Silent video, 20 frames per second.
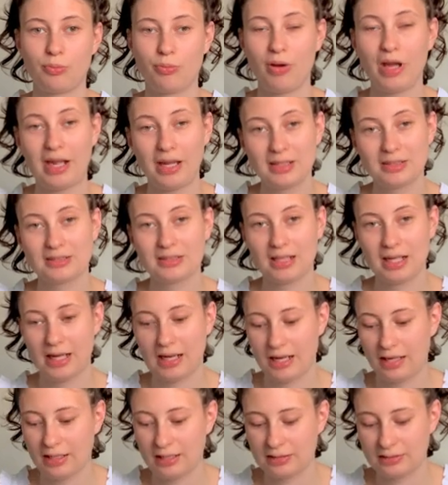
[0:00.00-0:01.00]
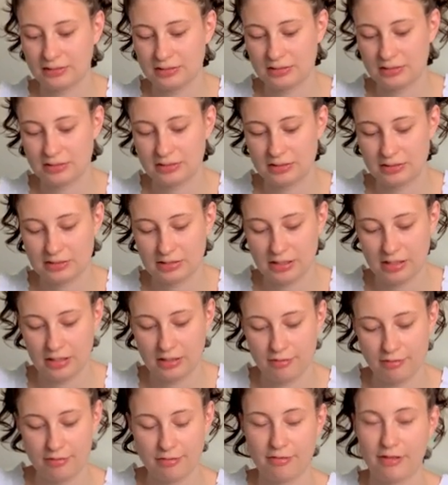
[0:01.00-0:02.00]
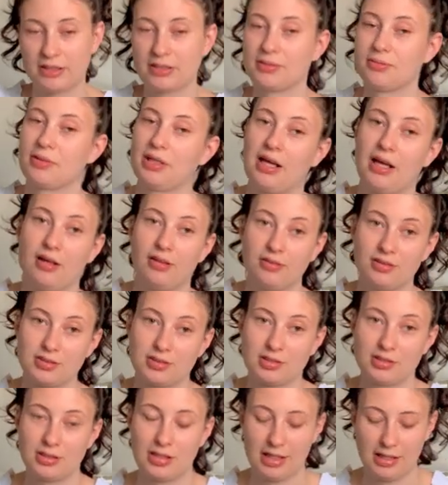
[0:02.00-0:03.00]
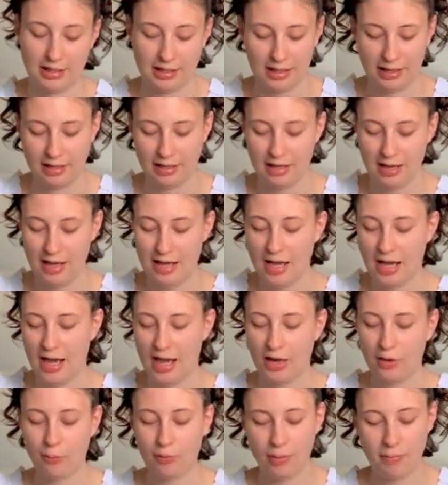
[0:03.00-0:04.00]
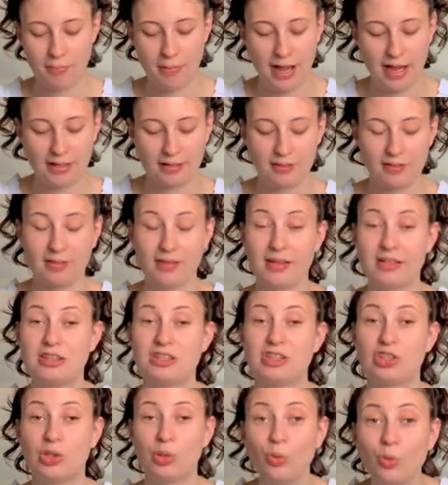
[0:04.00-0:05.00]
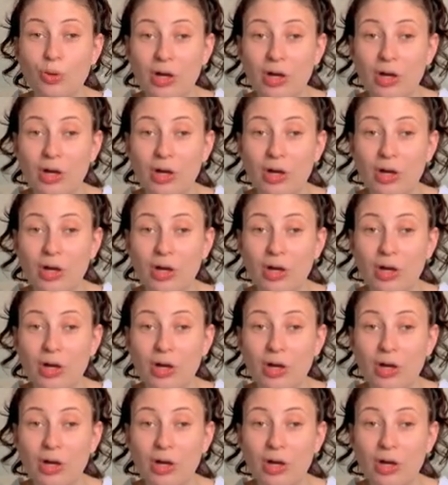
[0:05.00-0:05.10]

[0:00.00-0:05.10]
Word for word: wait and see if I find something else. And then I went back the two